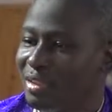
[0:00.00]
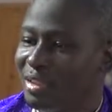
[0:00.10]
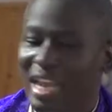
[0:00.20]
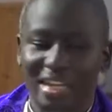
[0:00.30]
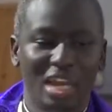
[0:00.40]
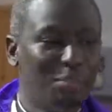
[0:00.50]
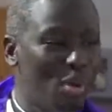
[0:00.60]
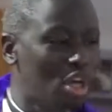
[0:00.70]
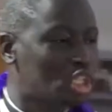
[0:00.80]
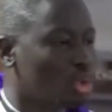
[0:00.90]
They are in the
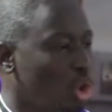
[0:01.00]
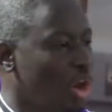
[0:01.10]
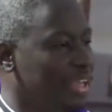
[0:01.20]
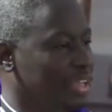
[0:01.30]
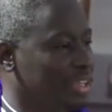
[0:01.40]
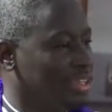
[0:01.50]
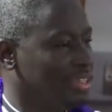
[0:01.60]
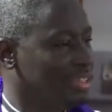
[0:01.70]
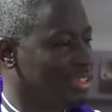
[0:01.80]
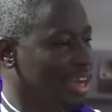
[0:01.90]
boat going
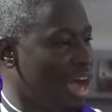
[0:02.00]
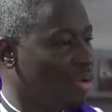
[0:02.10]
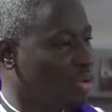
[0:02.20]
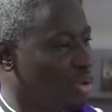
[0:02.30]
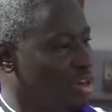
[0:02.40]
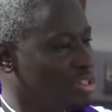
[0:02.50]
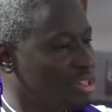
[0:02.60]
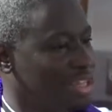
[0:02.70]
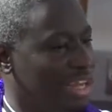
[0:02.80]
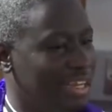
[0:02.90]

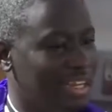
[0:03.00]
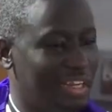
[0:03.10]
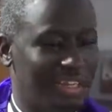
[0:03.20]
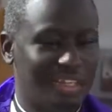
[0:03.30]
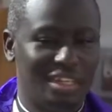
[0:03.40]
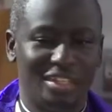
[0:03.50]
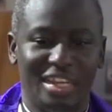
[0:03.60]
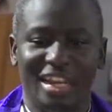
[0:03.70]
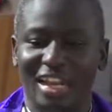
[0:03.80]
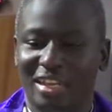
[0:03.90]
across the, the,
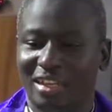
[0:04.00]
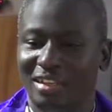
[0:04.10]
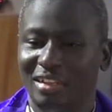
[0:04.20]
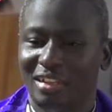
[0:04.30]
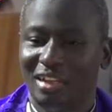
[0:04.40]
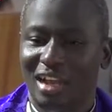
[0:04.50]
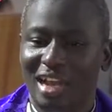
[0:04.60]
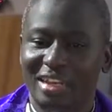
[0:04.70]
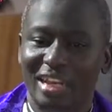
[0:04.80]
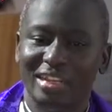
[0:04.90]
the, the lake.
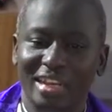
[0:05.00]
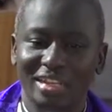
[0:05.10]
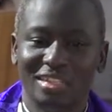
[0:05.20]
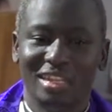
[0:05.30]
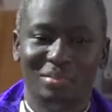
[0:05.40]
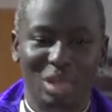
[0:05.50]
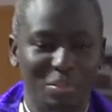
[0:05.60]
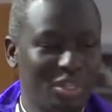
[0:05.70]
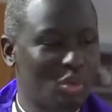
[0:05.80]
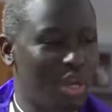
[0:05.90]
And the, the,
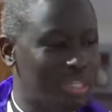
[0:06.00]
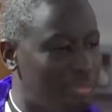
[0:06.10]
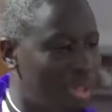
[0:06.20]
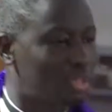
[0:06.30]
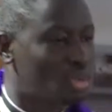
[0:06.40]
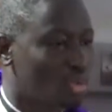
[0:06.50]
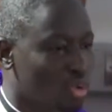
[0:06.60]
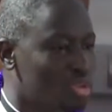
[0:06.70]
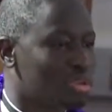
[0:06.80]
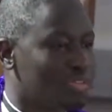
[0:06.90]
maybe it was the boat
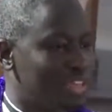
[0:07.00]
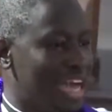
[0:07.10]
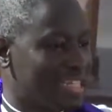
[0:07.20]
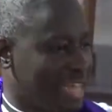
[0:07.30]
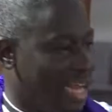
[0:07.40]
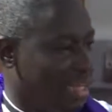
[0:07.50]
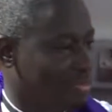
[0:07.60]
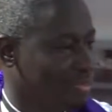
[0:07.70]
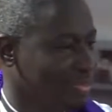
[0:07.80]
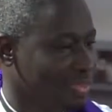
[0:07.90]
cruise of that time
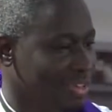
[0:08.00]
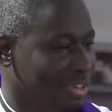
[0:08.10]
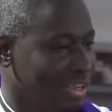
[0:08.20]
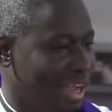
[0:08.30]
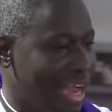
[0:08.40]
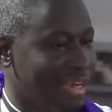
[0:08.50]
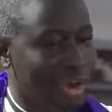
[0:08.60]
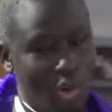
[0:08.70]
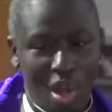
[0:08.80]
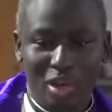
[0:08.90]
and
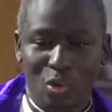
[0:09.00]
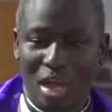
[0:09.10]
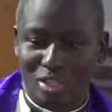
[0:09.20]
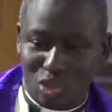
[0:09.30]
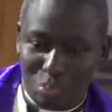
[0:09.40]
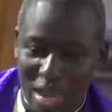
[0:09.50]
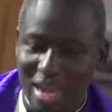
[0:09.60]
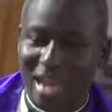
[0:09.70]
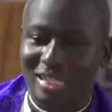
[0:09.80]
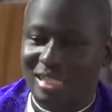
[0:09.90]
no one was to
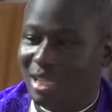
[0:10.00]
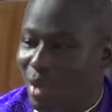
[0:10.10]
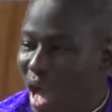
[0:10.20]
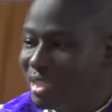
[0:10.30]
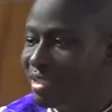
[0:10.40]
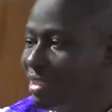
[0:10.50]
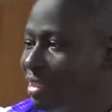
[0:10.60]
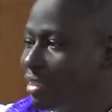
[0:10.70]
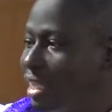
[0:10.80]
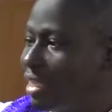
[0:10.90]
balance the what?
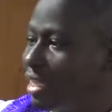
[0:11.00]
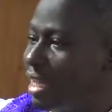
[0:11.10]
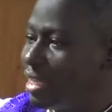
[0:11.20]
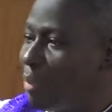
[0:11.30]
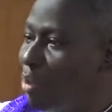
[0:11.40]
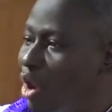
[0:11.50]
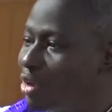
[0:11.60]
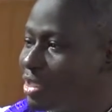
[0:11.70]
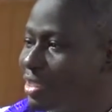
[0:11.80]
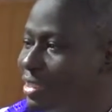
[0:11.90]
The, the, the,
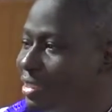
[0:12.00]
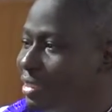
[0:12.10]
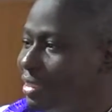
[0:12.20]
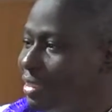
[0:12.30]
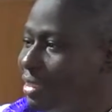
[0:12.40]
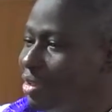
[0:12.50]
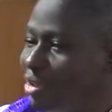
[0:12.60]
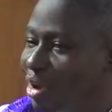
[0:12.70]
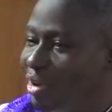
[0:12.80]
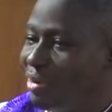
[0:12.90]
boat, you
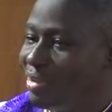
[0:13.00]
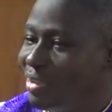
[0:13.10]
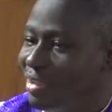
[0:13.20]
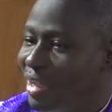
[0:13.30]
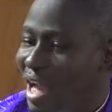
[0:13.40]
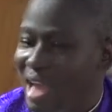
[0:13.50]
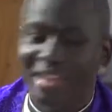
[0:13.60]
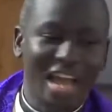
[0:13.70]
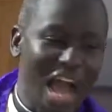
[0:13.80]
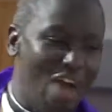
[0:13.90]
know?
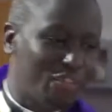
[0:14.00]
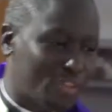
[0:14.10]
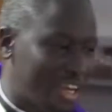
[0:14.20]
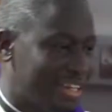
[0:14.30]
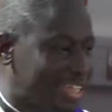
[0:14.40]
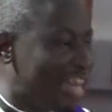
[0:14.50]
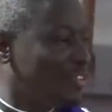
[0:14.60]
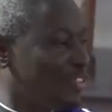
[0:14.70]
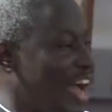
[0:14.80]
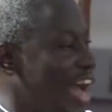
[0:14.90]
And they're afraid,
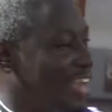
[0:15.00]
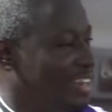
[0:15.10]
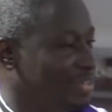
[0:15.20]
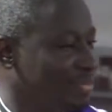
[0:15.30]
terrified.